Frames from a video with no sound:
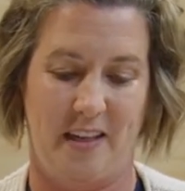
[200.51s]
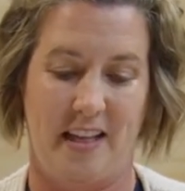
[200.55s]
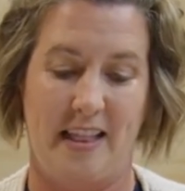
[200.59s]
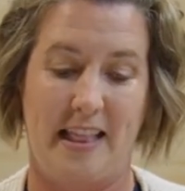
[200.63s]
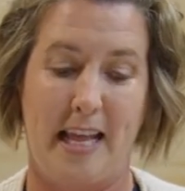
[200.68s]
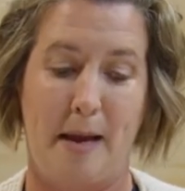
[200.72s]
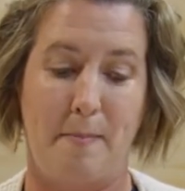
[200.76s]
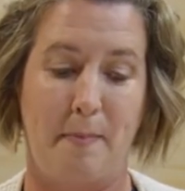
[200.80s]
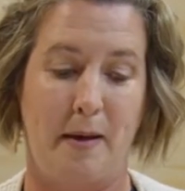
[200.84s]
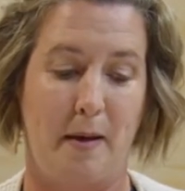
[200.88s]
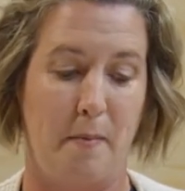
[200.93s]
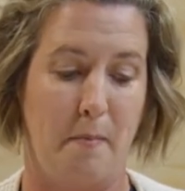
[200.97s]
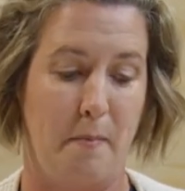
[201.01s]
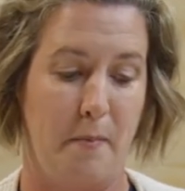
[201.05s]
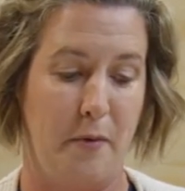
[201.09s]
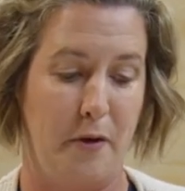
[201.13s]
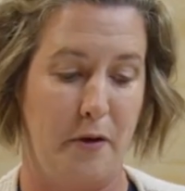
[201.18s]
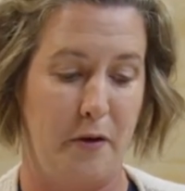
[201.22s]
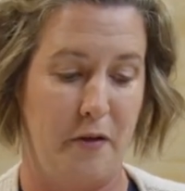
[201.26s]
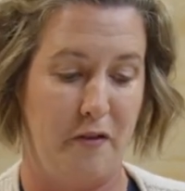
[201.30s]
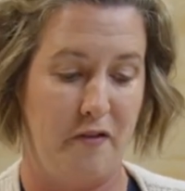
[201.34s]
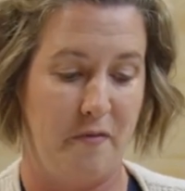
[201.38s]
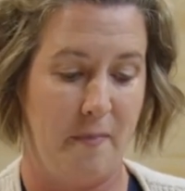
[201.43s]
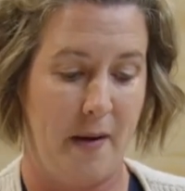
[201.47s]
Let me
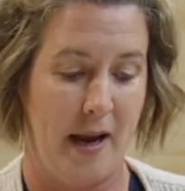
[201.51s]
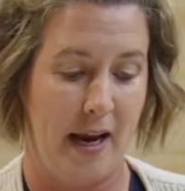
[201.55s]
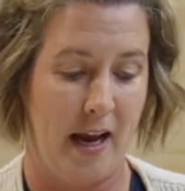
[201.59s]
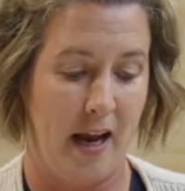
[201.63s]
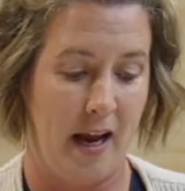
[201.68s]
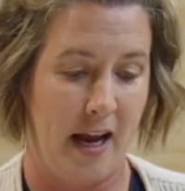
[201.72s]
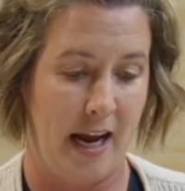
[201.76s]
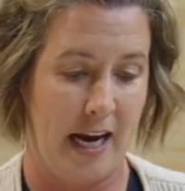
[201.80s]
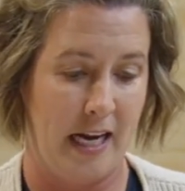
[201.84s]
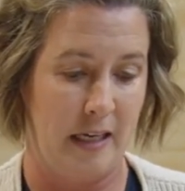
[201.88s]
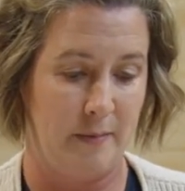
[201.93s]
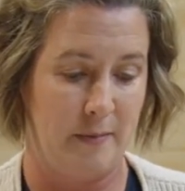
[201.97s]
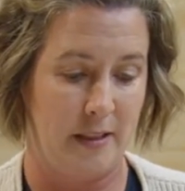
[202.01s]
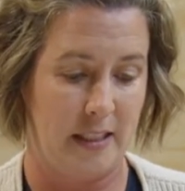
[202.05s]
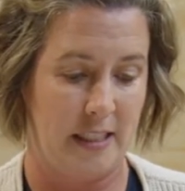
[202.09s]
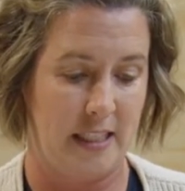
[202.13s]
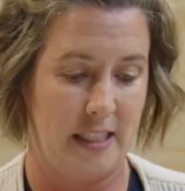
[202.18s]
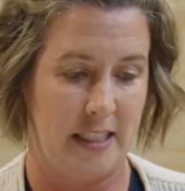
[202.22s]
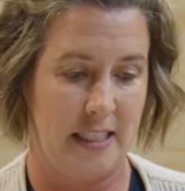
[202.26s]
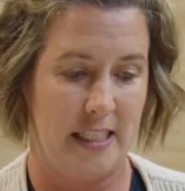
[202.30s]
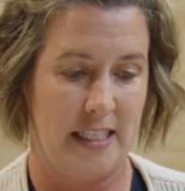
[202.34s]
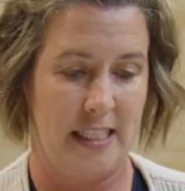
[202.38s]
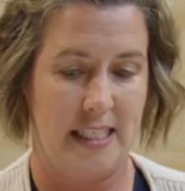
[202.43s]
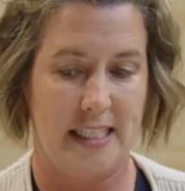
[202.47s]
move my items
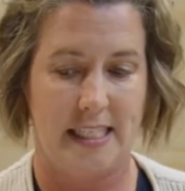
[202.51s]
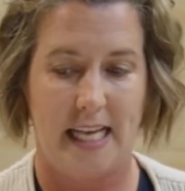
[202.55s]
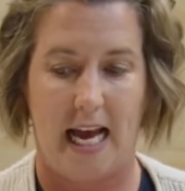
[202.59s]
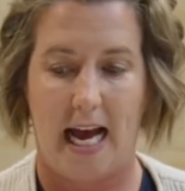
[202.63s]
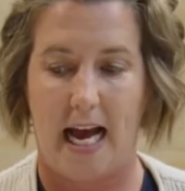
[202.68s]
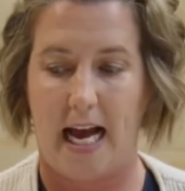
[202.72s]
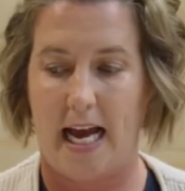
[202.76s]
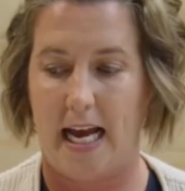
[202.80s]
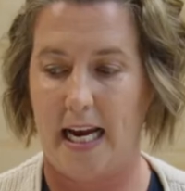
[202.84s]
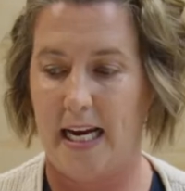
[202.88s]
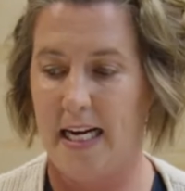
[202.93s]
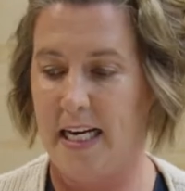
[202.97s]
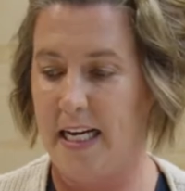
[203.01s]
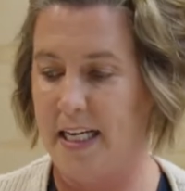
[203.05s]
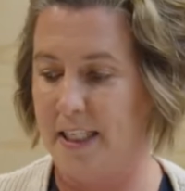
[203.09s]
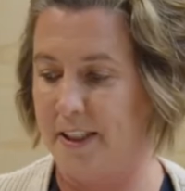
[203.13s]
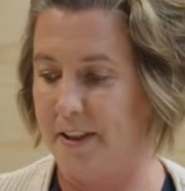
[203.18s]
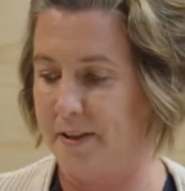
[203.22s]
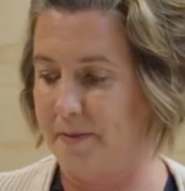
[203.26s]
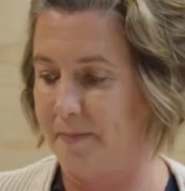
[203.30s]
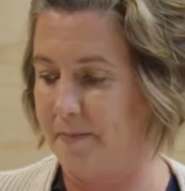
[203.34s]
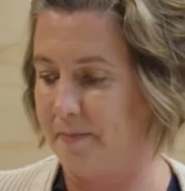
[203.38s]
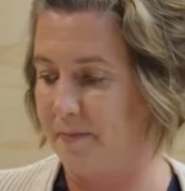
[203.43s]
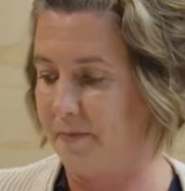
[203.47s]
to the side
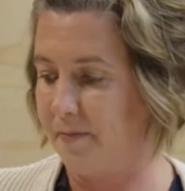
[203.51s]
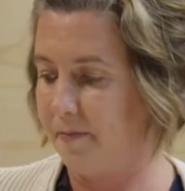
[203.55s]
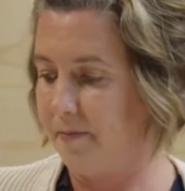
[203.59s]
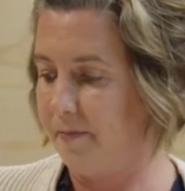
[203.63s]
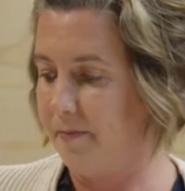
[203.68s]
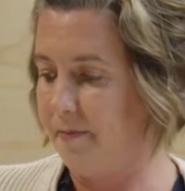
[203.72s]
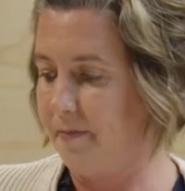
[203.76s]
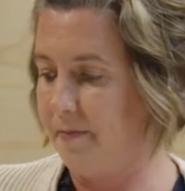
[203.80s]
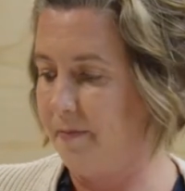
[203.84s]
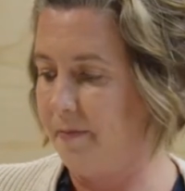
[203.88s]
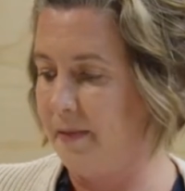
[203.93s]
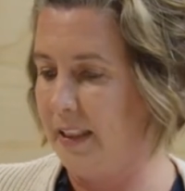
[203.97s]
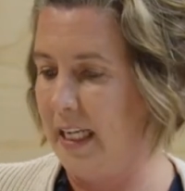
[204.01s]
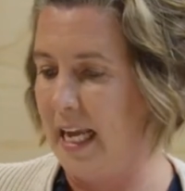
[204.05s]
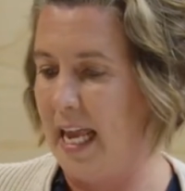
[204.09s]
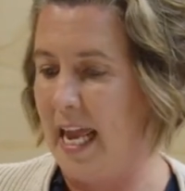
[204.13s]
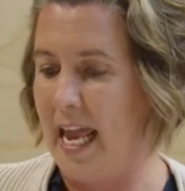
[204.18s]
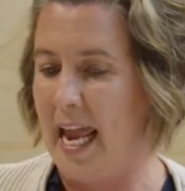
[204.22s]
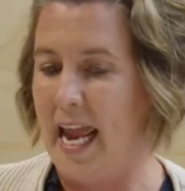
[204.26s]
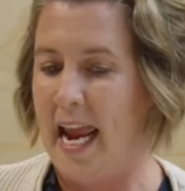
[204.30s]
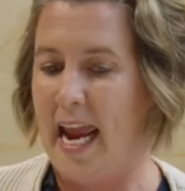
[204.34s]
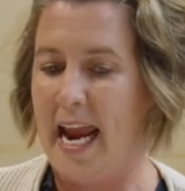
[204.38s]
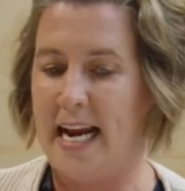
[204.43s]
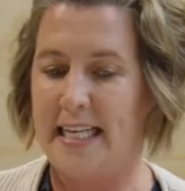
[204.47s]

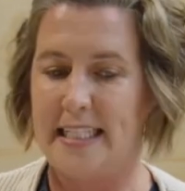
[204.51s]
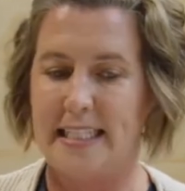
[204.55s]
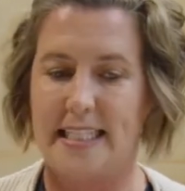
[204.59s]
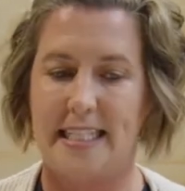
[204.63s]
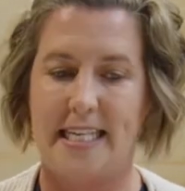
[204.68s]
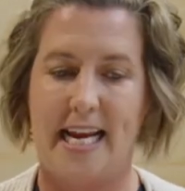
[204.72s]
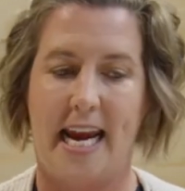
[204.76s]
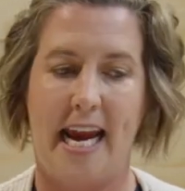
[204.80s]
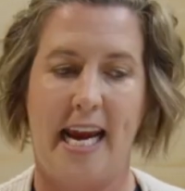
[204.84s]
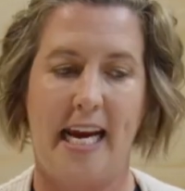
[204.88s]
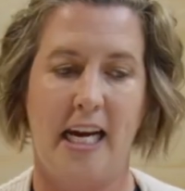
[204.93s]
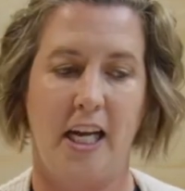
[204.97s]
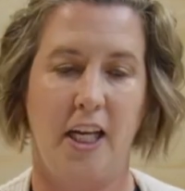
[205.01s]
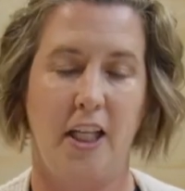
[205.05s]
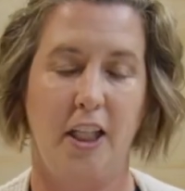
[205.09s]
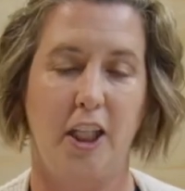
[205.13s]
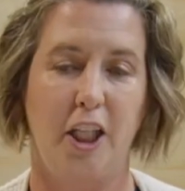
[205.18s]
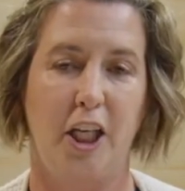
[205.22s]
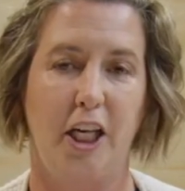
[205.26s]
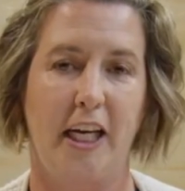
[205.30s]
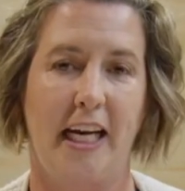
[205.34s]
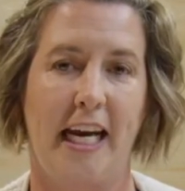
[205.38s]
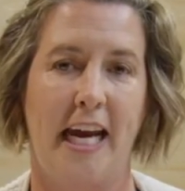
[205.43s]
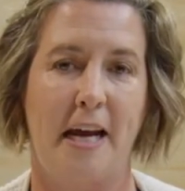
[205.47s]
and take a
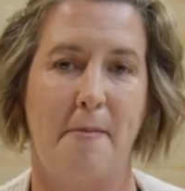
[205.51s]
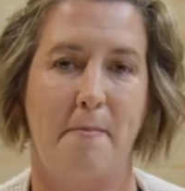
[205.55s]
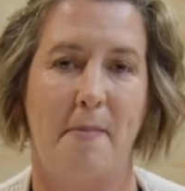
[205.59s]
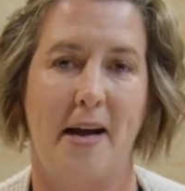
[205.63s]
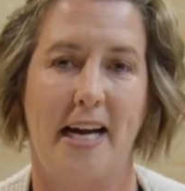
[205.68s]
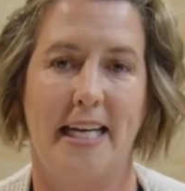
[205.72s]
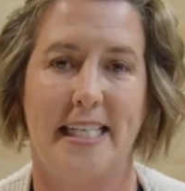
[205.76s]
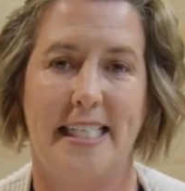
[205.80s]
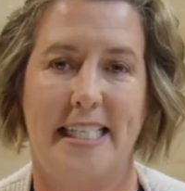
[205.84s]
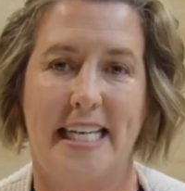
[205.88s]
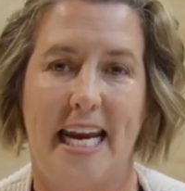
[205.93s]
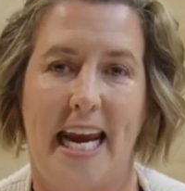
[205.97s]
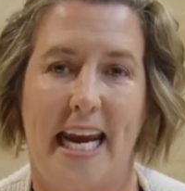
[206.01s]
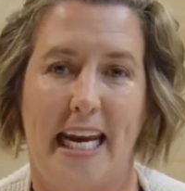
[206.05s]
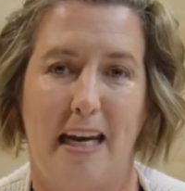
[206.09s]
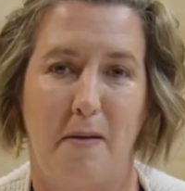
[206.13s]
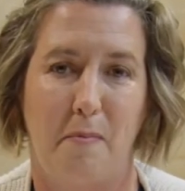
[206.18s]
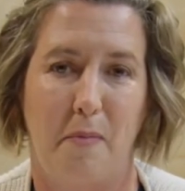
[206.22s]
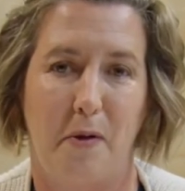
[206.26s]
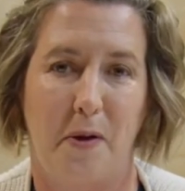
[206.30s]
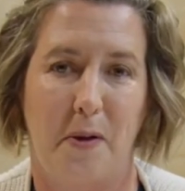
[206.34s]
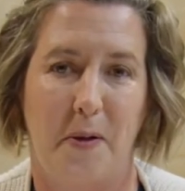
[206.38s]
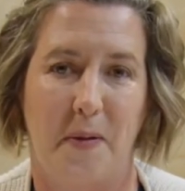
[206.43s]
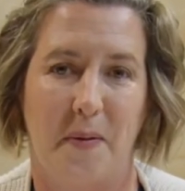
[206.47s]
look at my
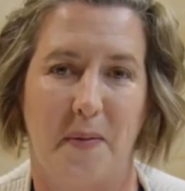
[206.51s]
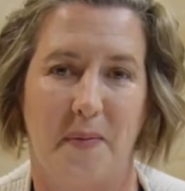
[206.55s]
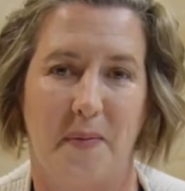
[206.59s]
table.